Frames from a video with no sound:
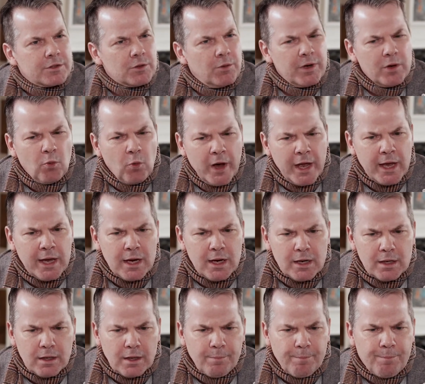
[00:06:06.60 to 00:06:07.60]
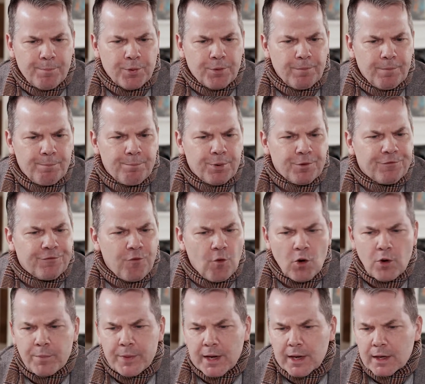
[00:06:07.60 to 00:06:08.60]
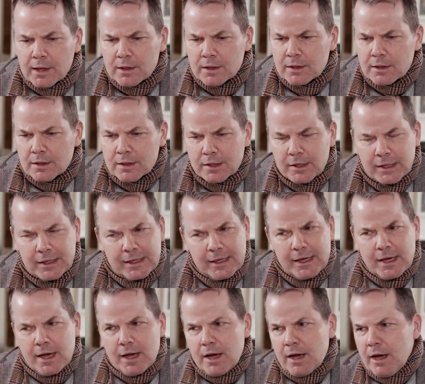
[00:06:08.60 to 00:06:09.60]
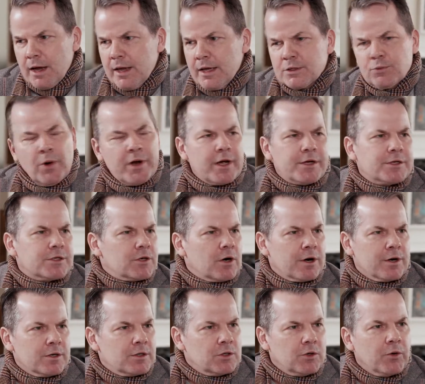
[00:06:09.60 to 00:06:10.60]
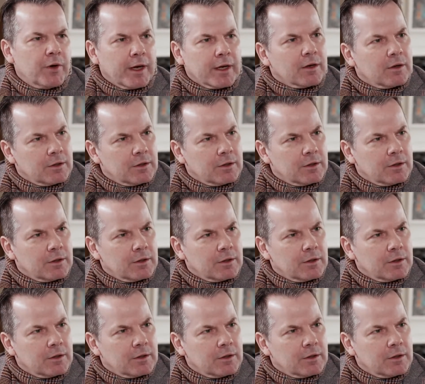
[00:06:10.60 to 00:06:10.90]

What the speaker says: So in a way, performing, it's what I started doing.